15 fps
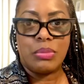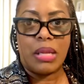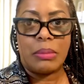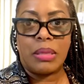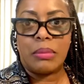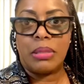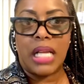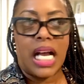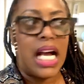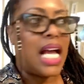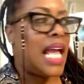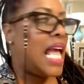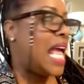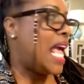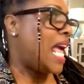blah blah blah.
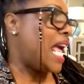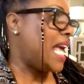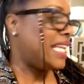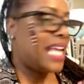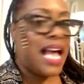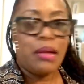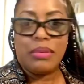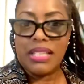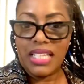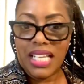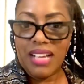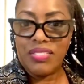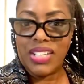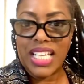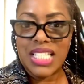And I would
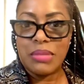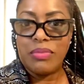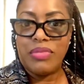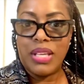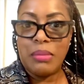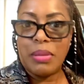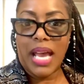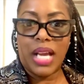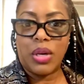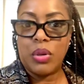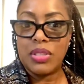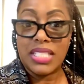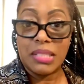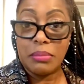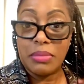love to get some feedback
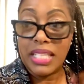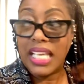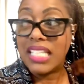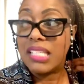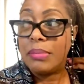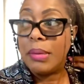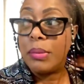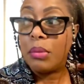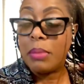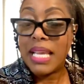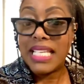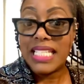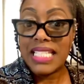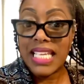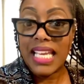on some things that people may
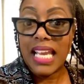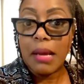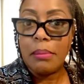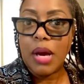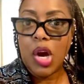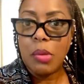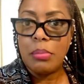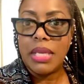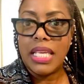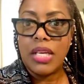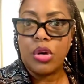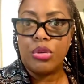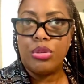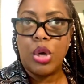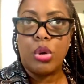see about me or
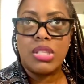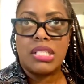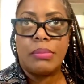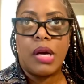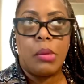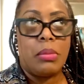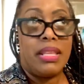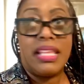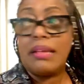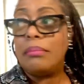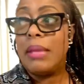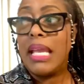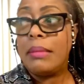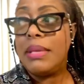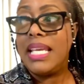notice about me that
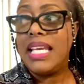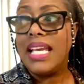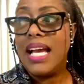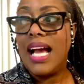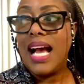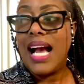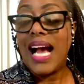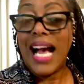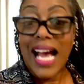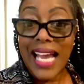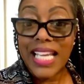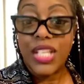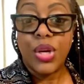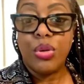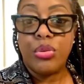maybe I
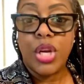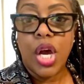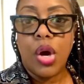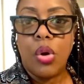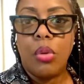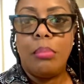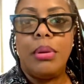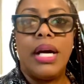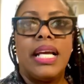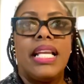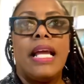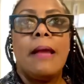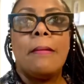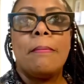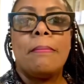don't know, but
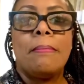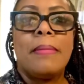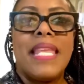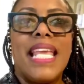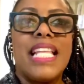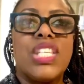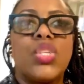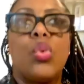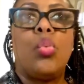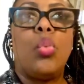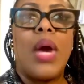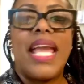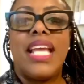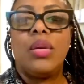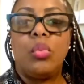it's a
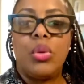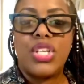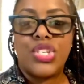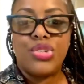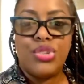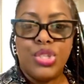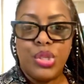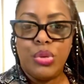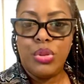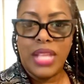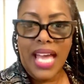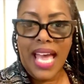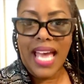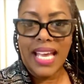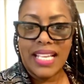way in which you do
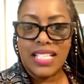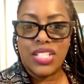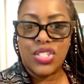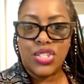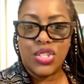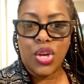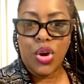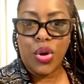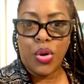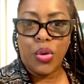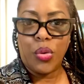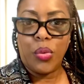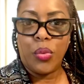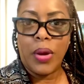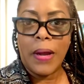that.
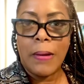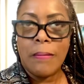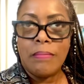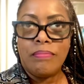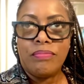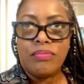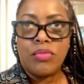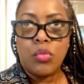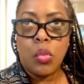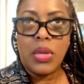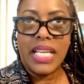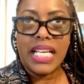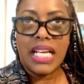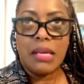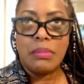So when
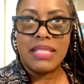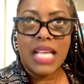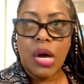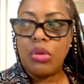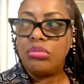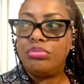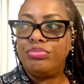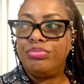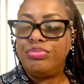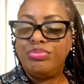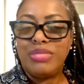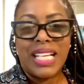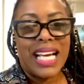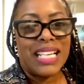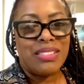it comes out
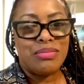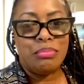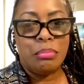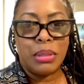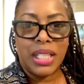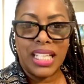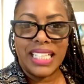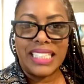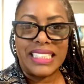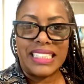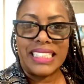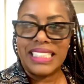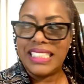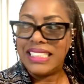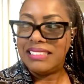kind of blunt
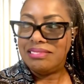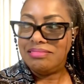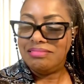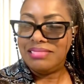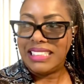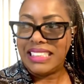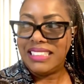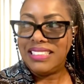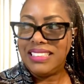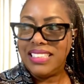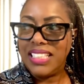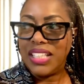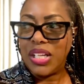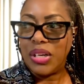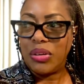and you
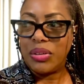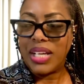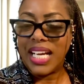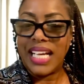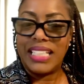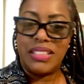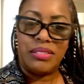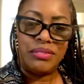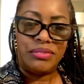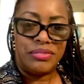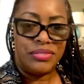know, kind of